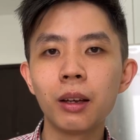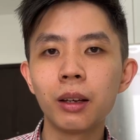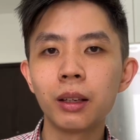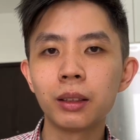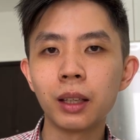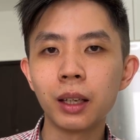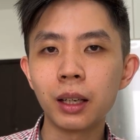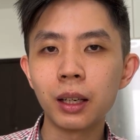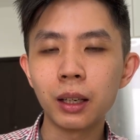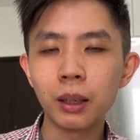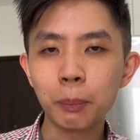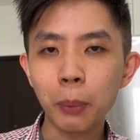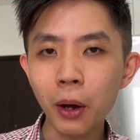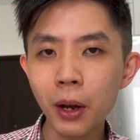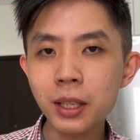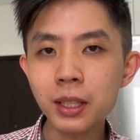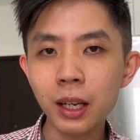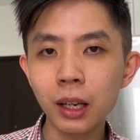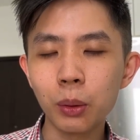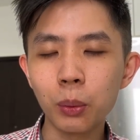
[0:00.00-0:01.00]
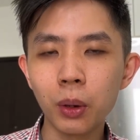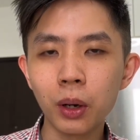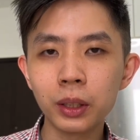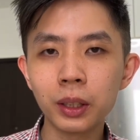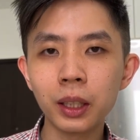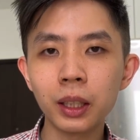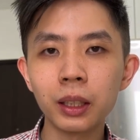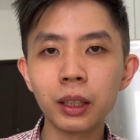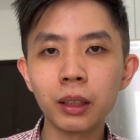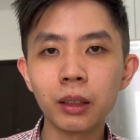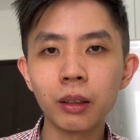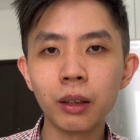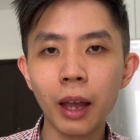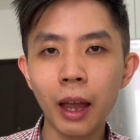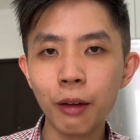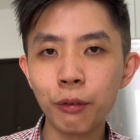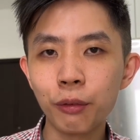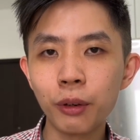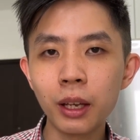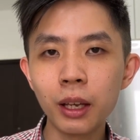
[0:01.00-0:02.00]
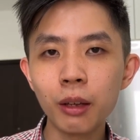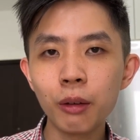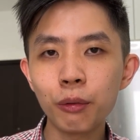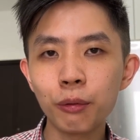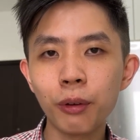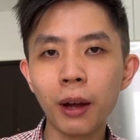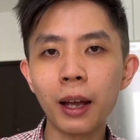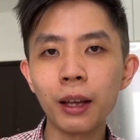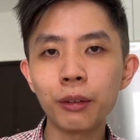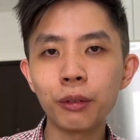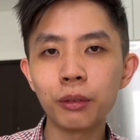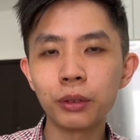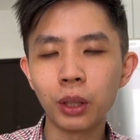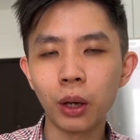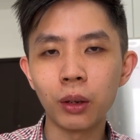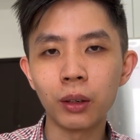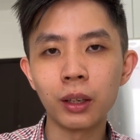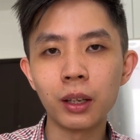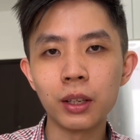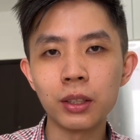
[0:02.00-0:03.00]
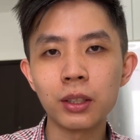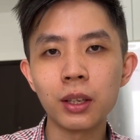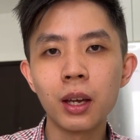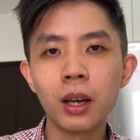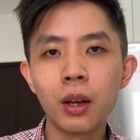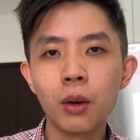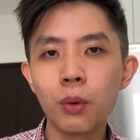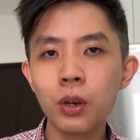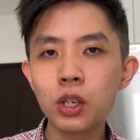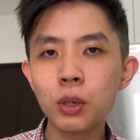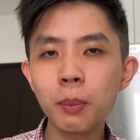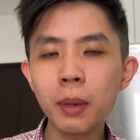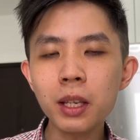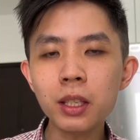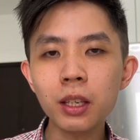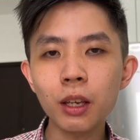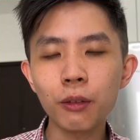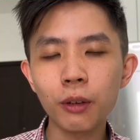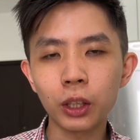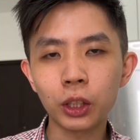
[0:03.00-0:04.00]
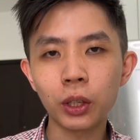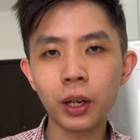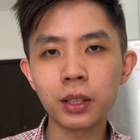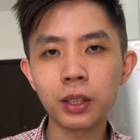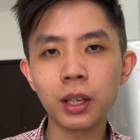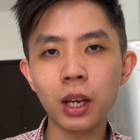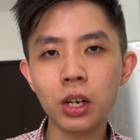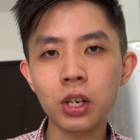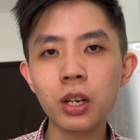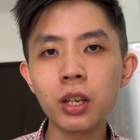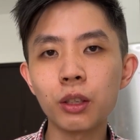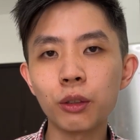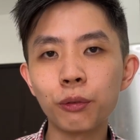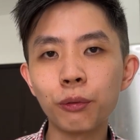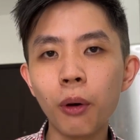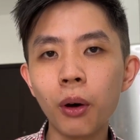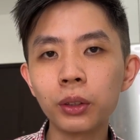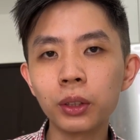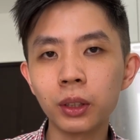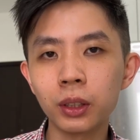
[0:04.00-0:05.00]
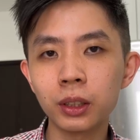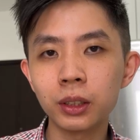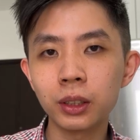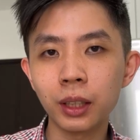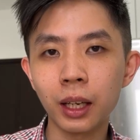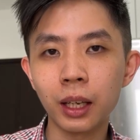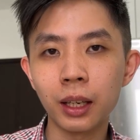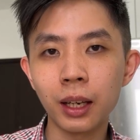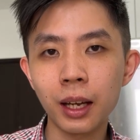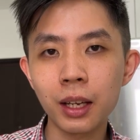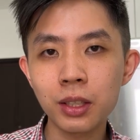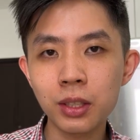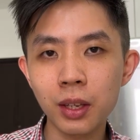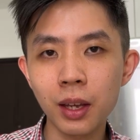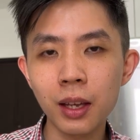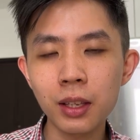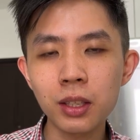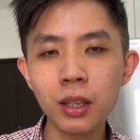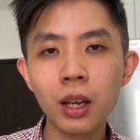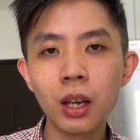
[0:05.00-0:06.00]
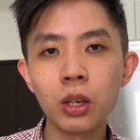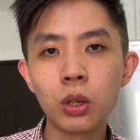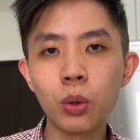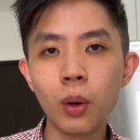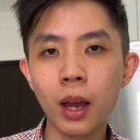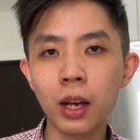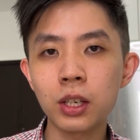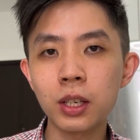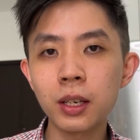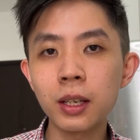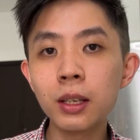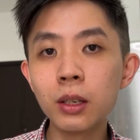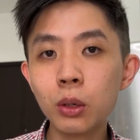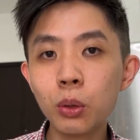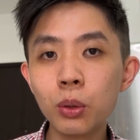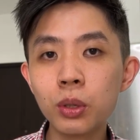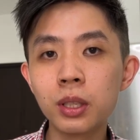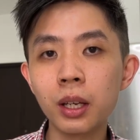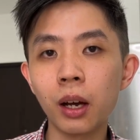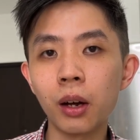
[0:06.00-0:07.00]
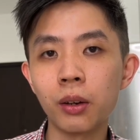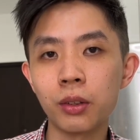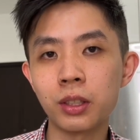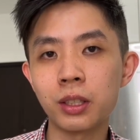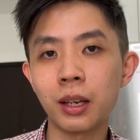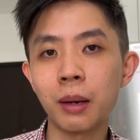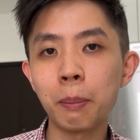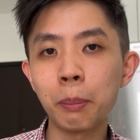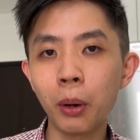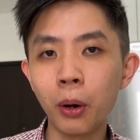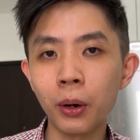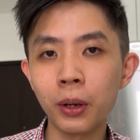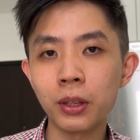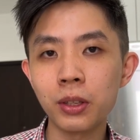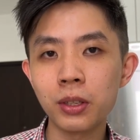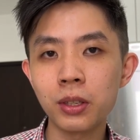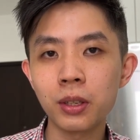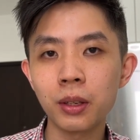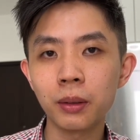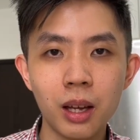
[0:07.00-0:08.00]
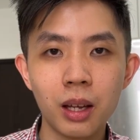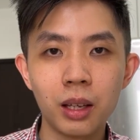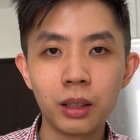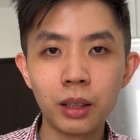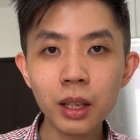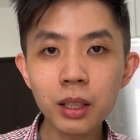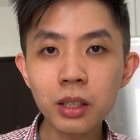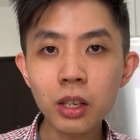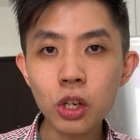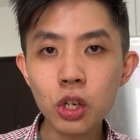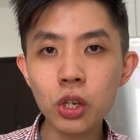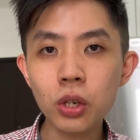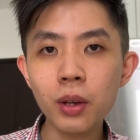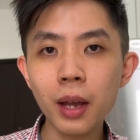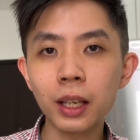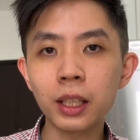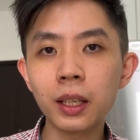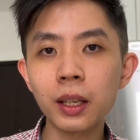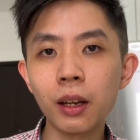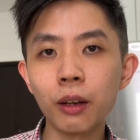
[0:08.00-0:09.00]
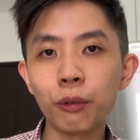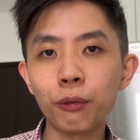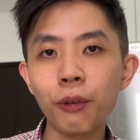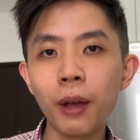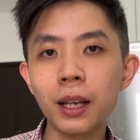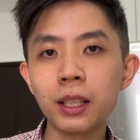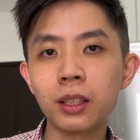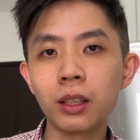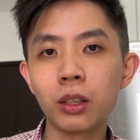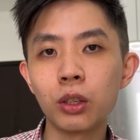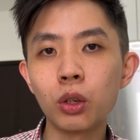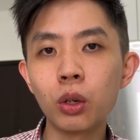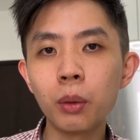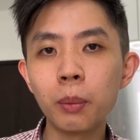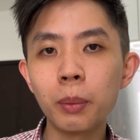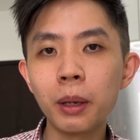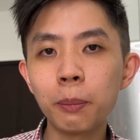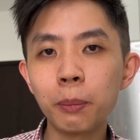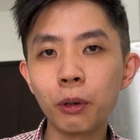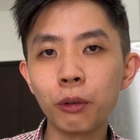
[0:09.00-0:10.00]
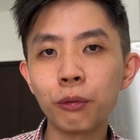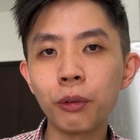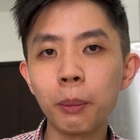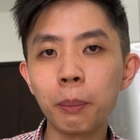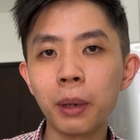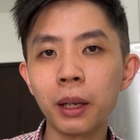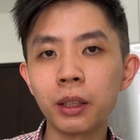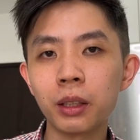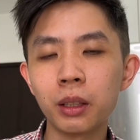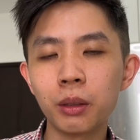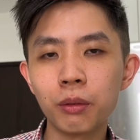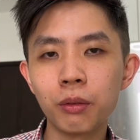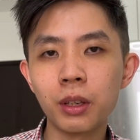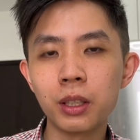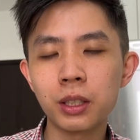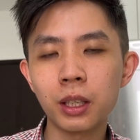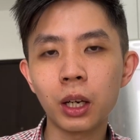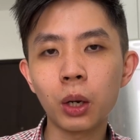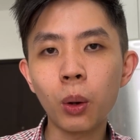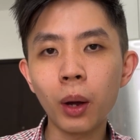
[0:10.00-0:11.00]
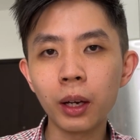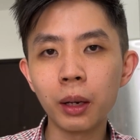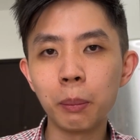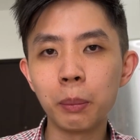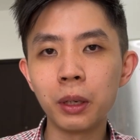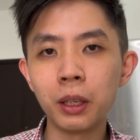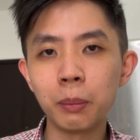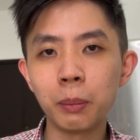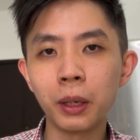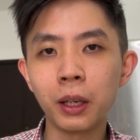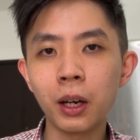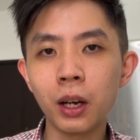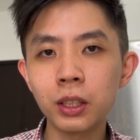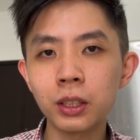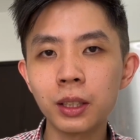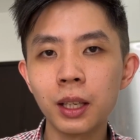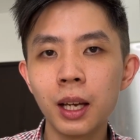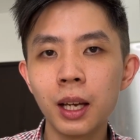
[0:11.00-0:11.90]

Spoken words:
the points are awarded every $5, which means if your transaction is $4.99, you actually lose out on some points. This issue actually affects the UOB Preferred Platinum Visa quite a bit, because